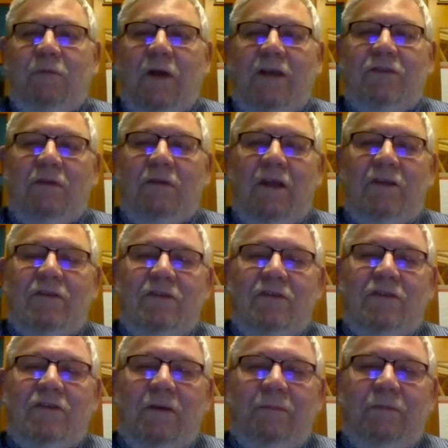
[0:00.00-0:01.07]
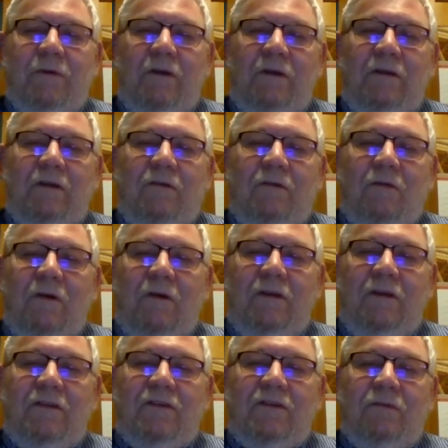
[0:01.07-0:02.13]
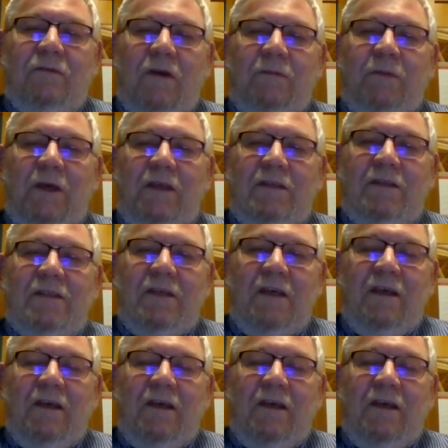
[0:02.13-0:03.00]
relationship on corn to soybeans,